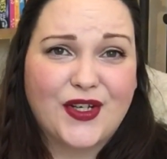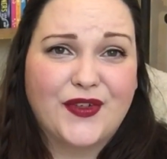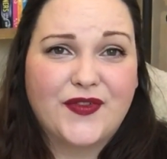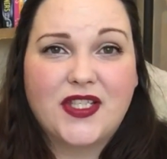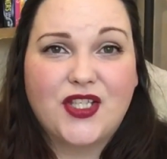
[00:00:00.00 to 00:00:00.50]

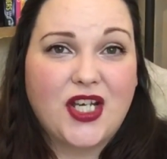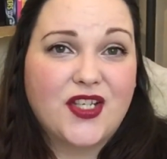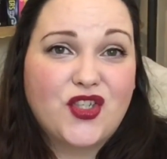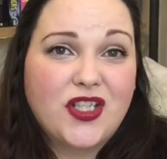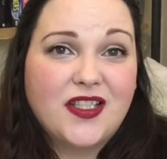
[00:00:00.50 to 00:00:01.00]
of
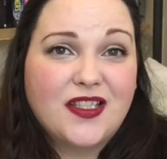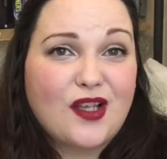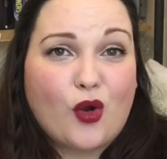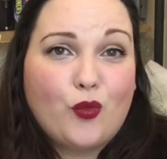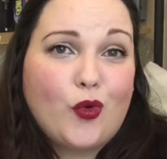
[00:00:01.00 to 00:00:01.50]
suggestions
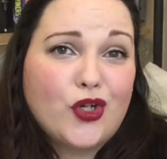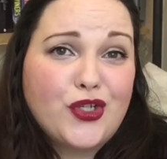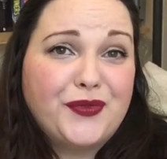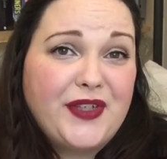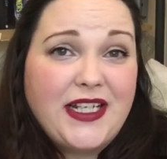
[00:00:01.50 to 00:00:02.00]
on what
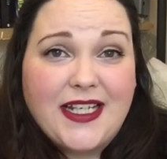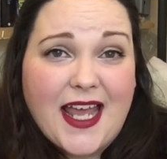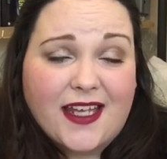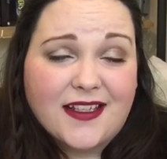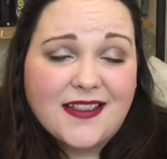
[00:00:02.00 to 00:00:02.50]
to read
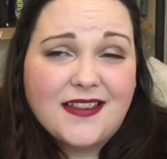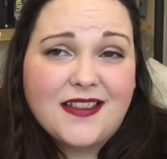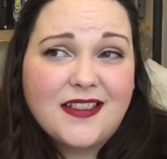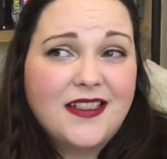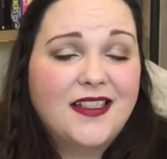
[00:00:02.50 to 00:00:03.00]
next.